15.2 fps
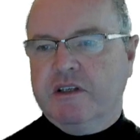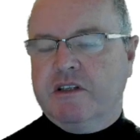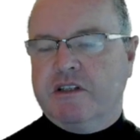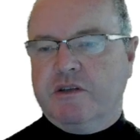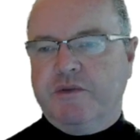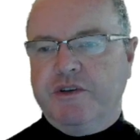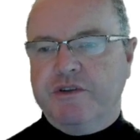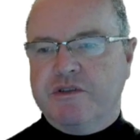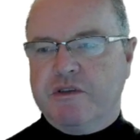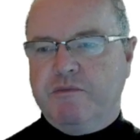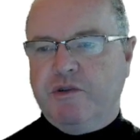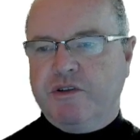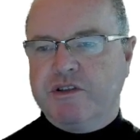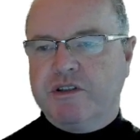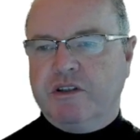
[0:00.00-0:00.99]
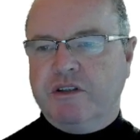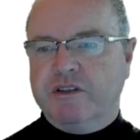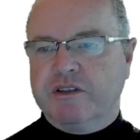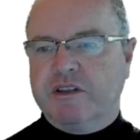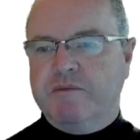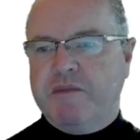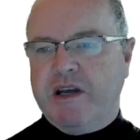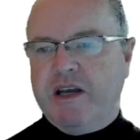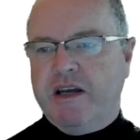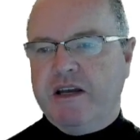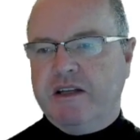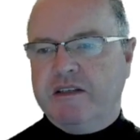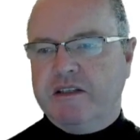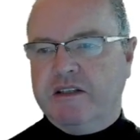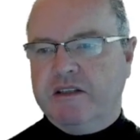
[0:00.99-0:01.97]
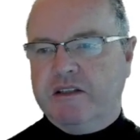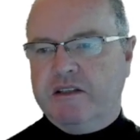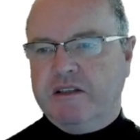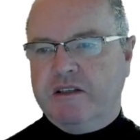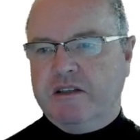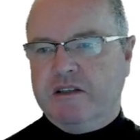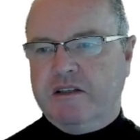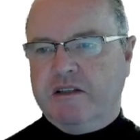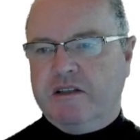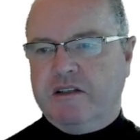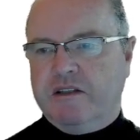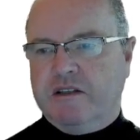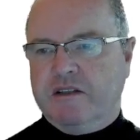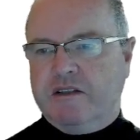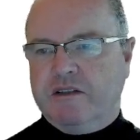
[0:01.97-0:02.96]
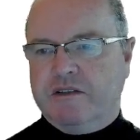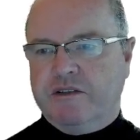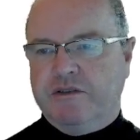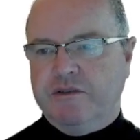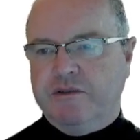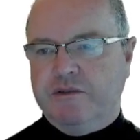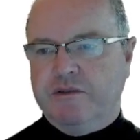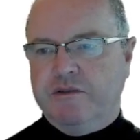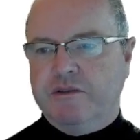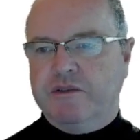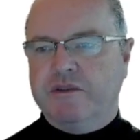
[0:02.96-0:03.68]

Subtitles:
so we use the modulo command to